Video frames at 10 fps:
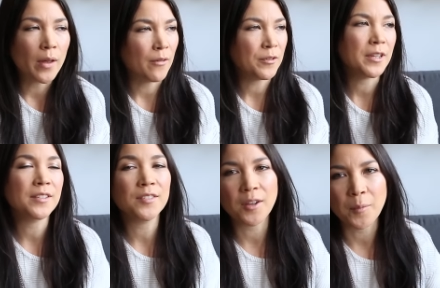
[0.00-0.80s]
Okay, I feel like
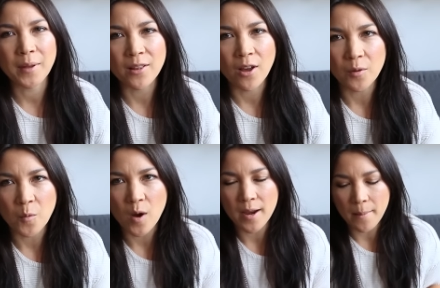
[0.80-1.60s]
this is gonna be a
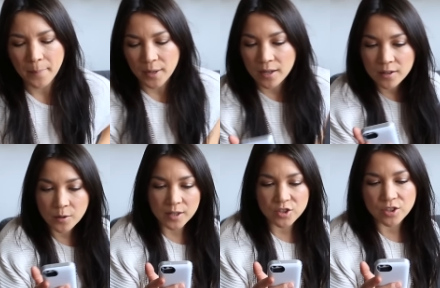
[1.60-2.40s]
long one, but I got a
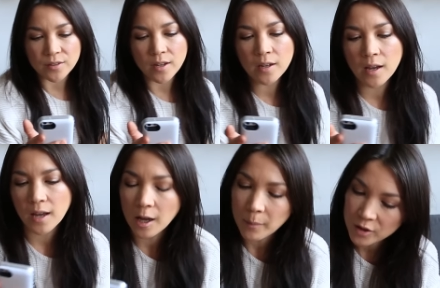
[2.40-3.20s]
question
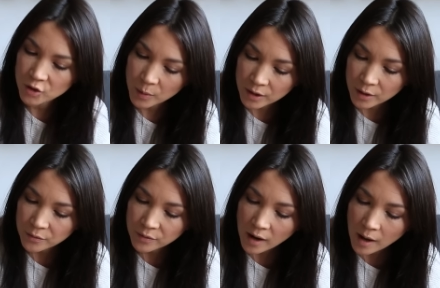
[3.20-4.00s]
on Twitter
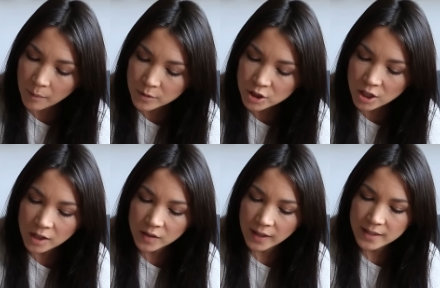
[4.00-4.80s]
from
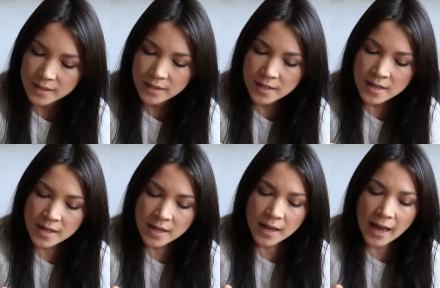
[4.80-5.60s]
Charlotte,
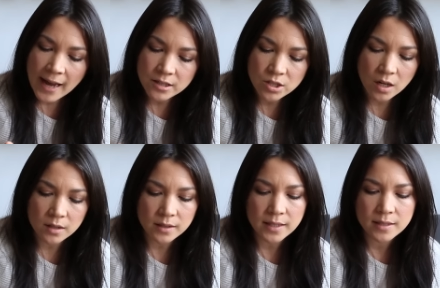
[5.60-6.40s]
at
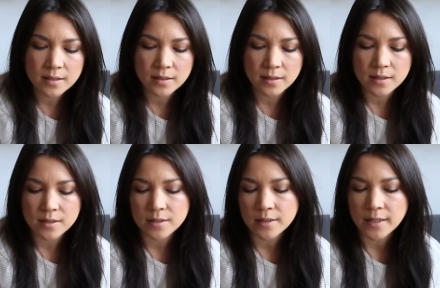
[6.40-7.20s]
Charlotte
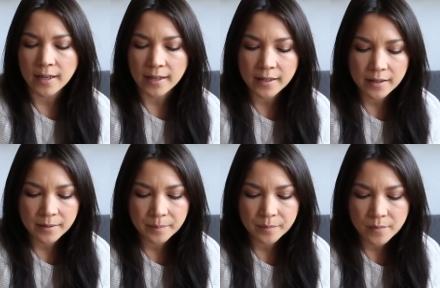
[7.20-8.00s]
Gig.
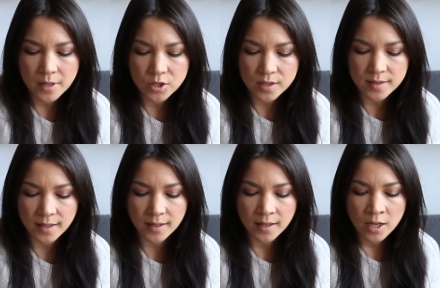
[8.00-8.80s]
She
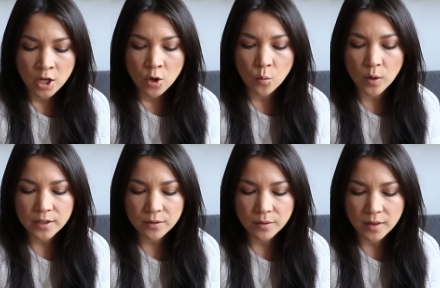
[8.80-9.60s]
said,
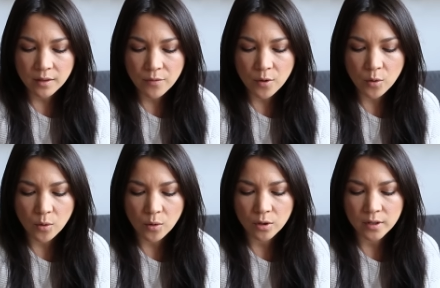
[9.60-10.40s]
what do you think of the
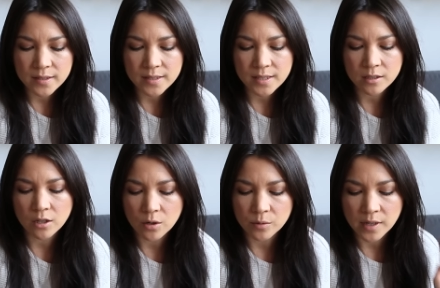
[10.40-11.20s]
whole
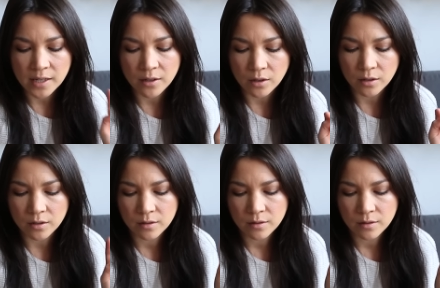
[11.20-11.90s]
Essena O'Neill